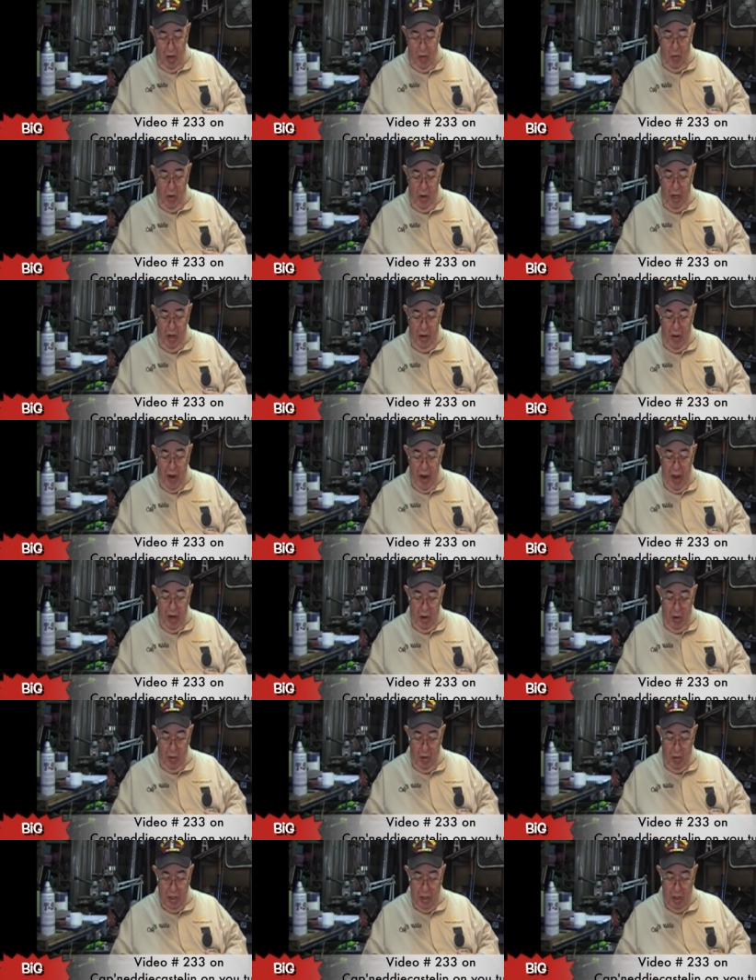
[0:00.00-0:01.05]
where you're at,
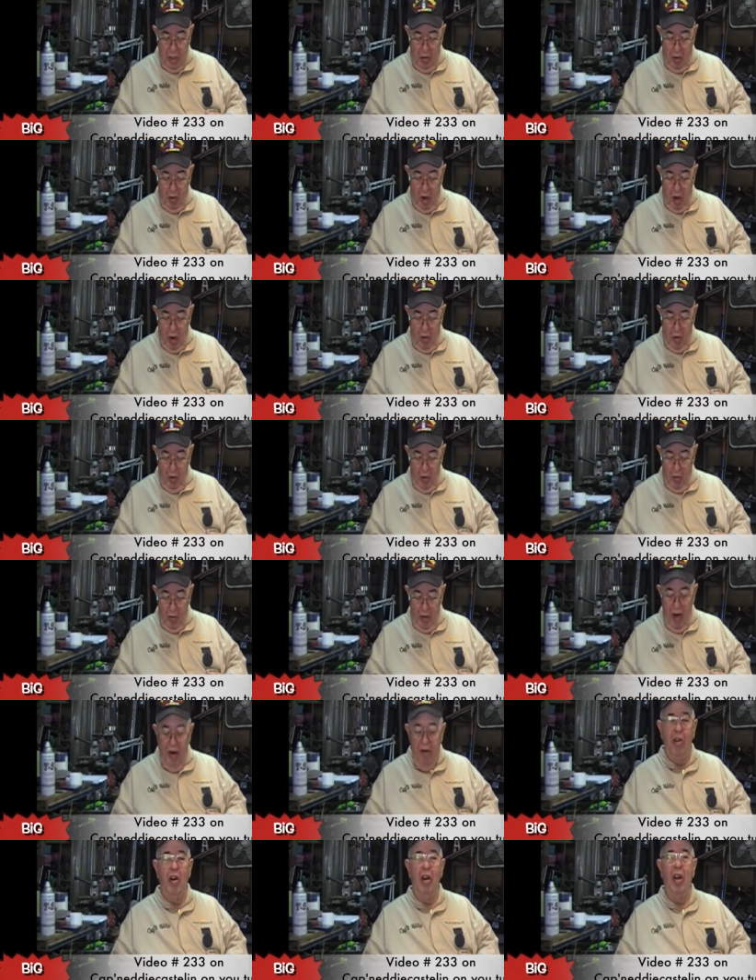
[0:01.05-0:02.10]
or what you grow, or
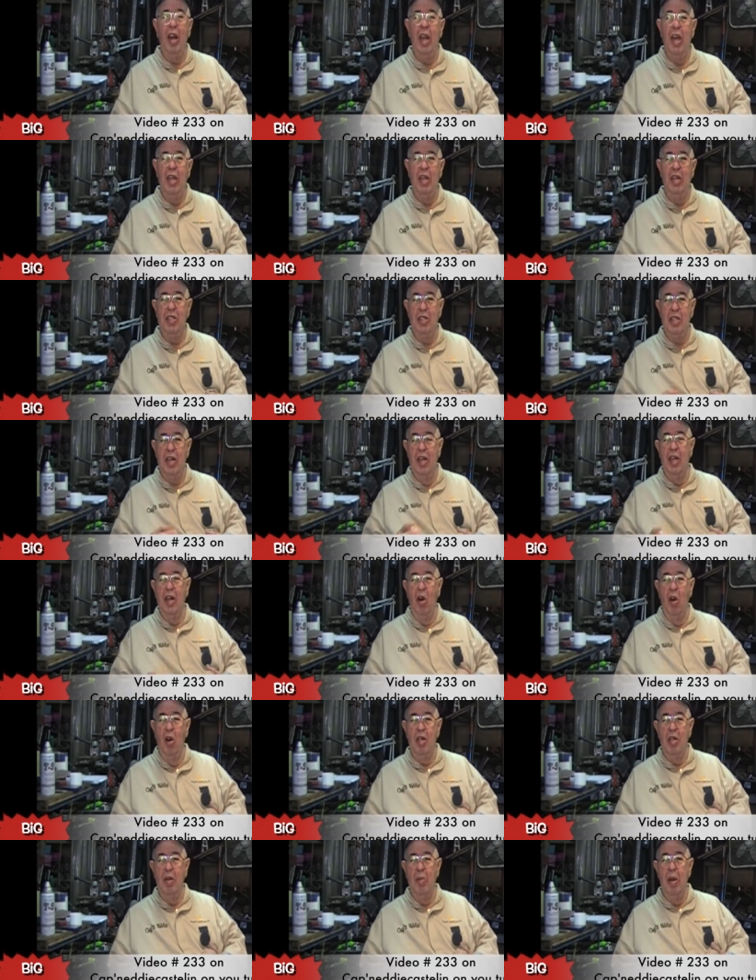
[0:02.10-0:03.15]
whatever. And you send it
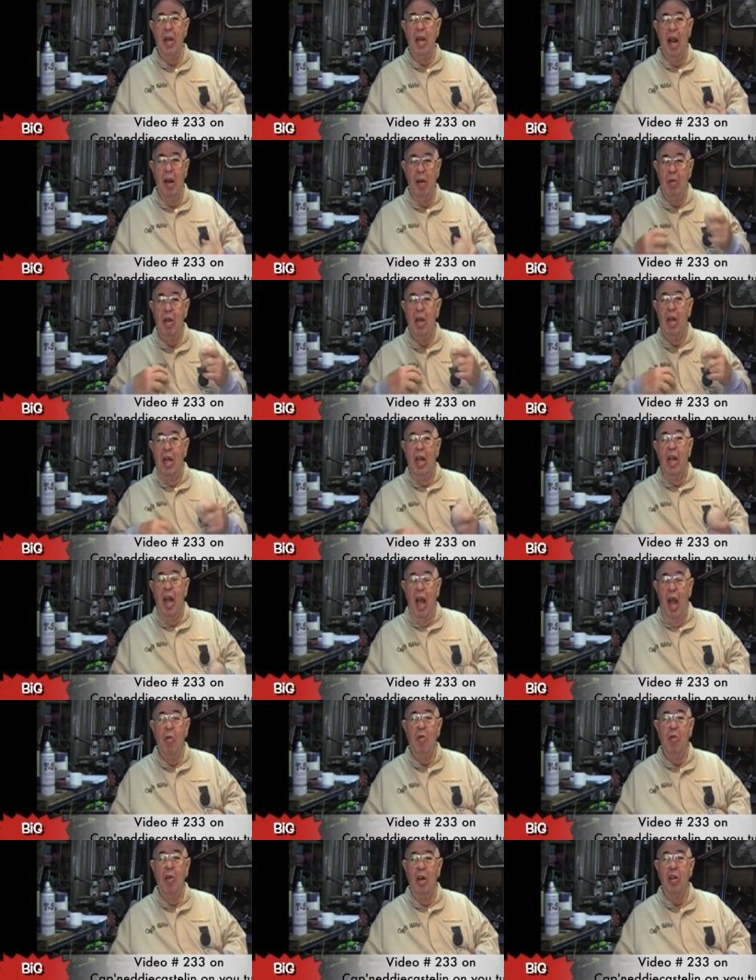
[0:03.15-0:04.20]
on to me, and I'm,
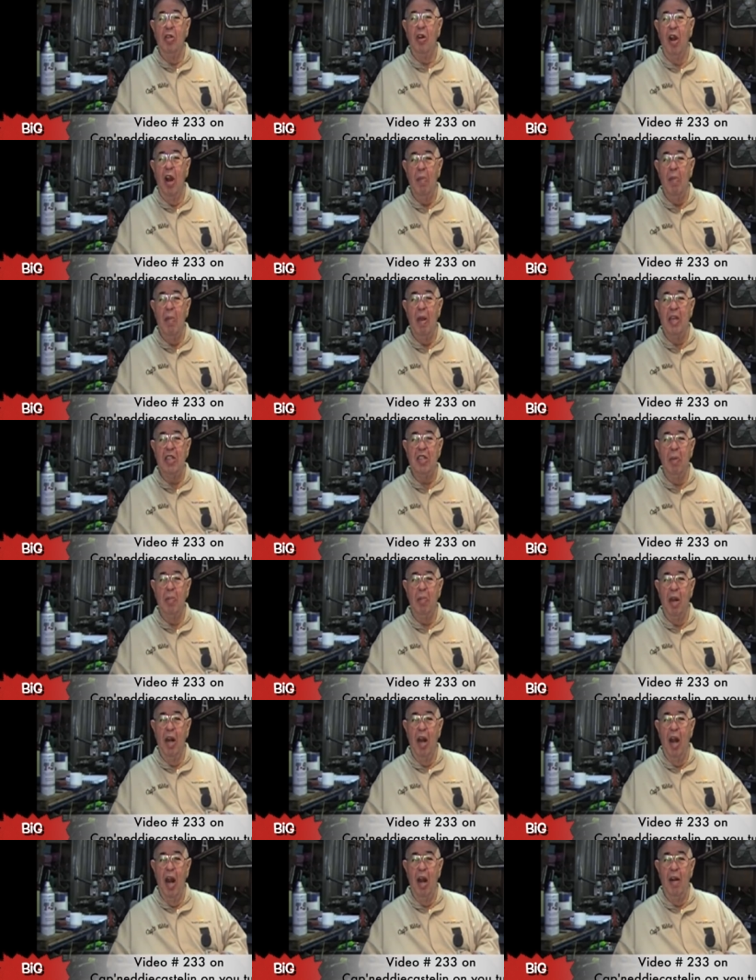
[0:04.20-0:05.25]
I'm going to try to make
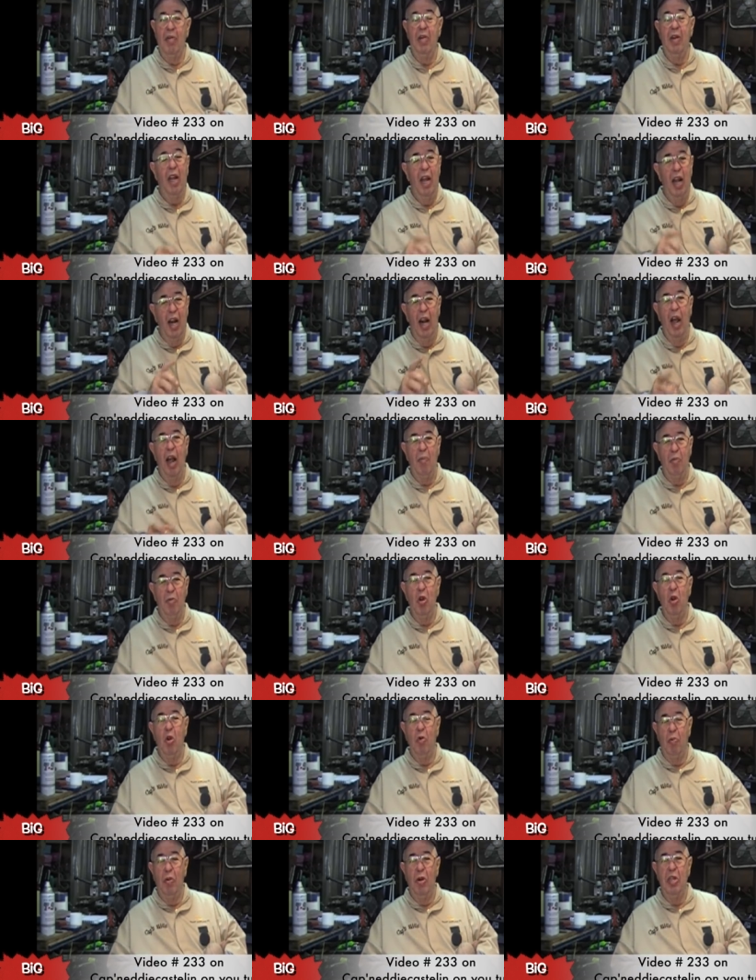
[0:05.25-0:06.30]
something out of it. And I
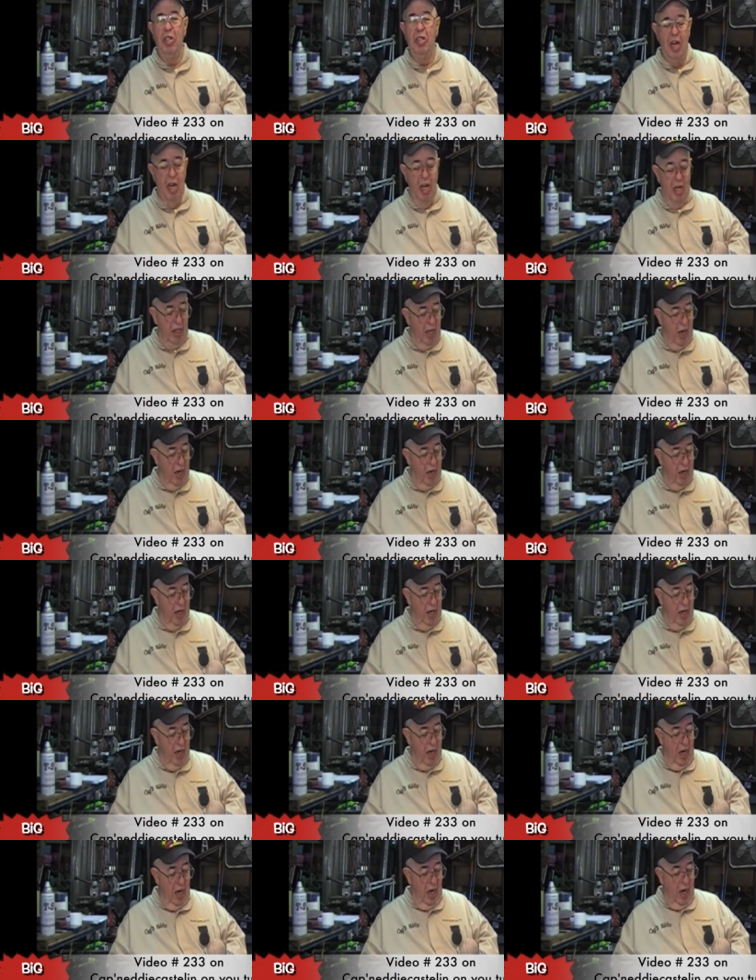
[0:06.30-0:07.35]
do appreciate that
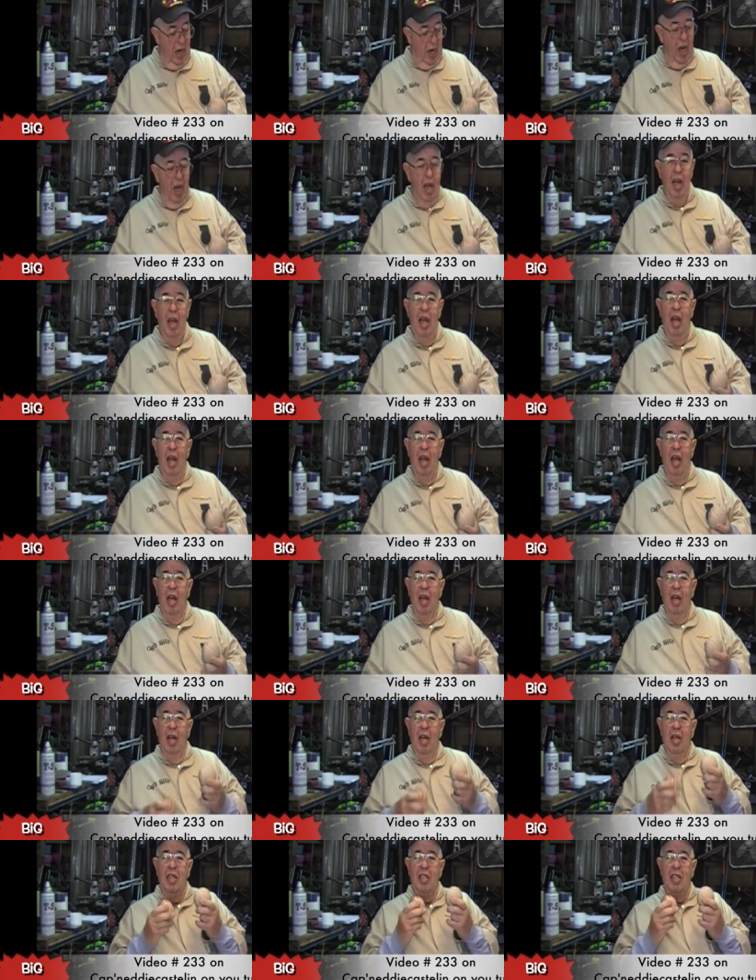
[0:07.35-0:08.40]

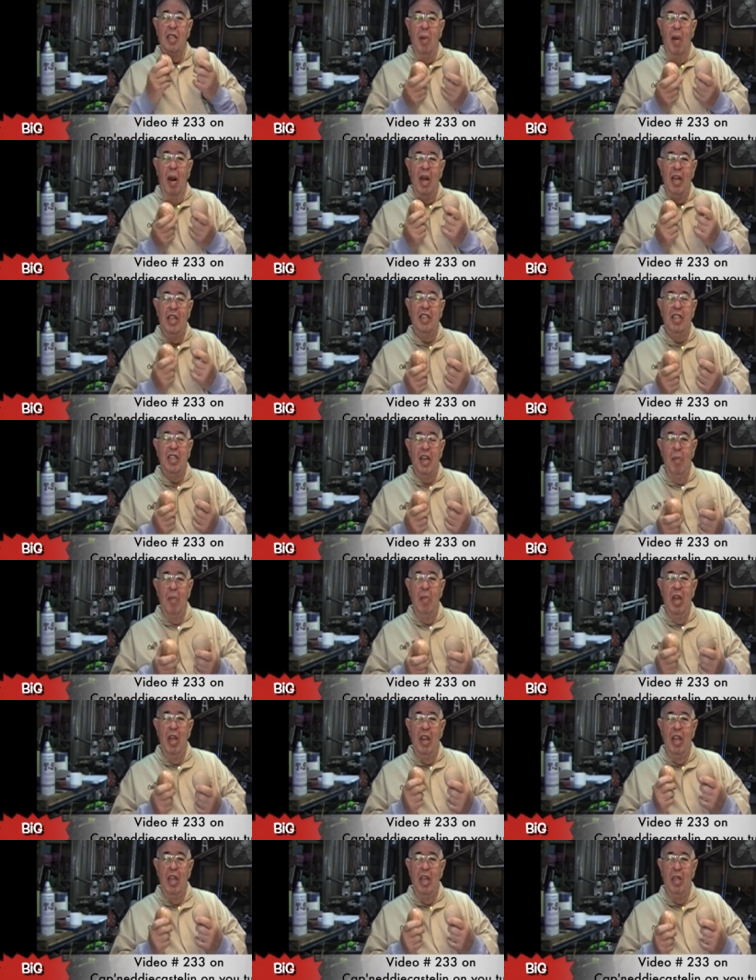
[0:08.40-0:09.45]
somebody sent
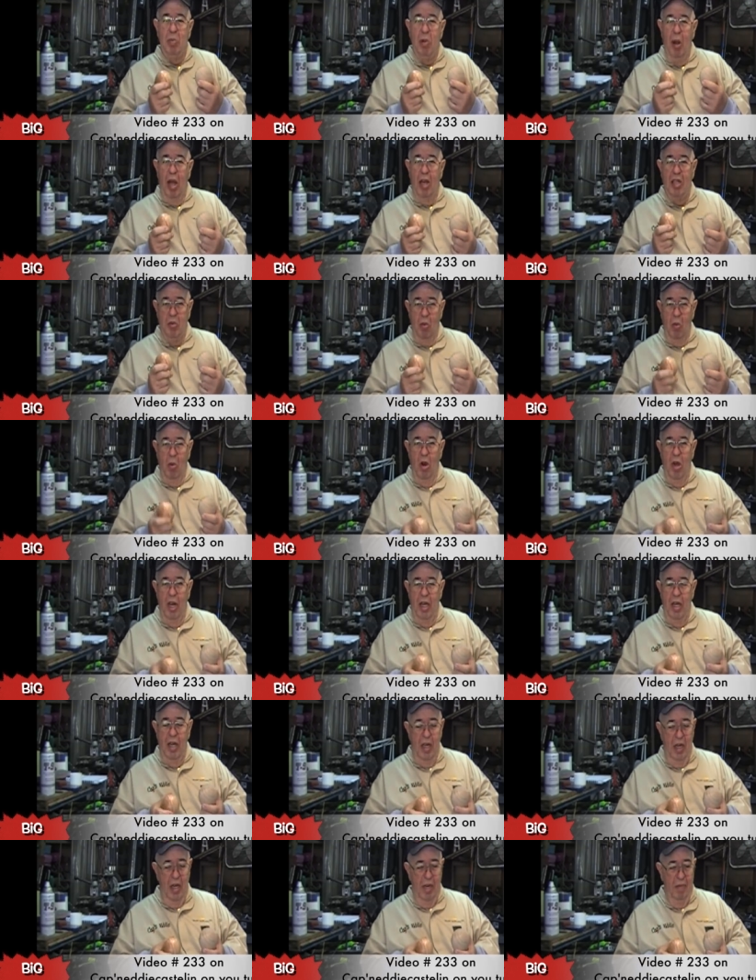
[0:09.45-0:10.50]
me these blocks of wood
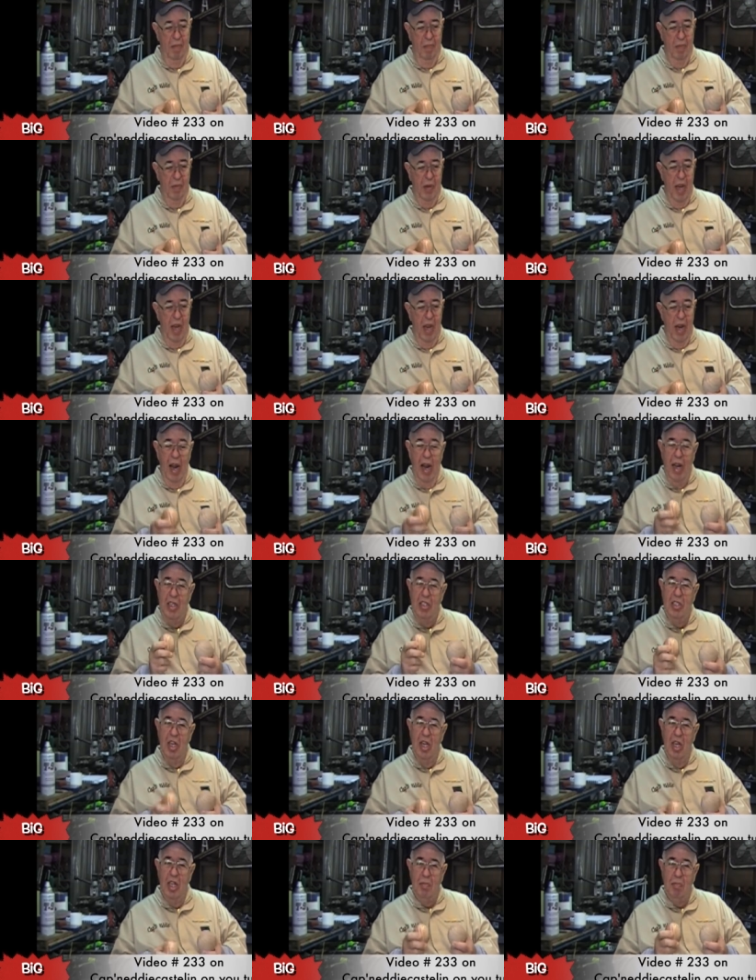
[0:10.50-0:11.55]
and I
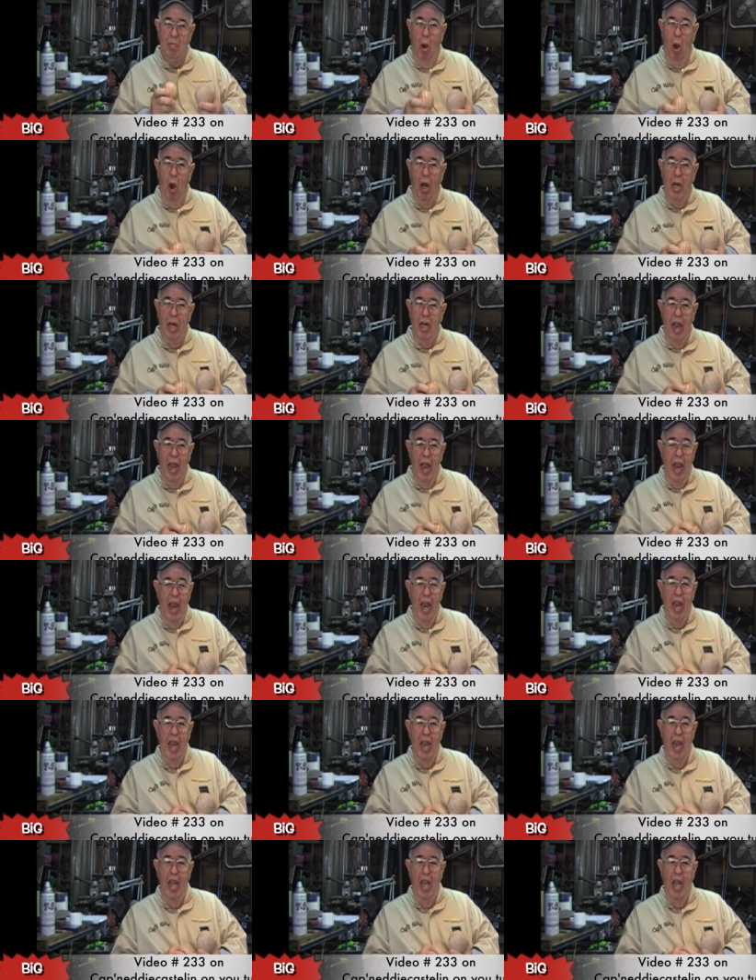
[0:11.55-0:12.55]
just bought a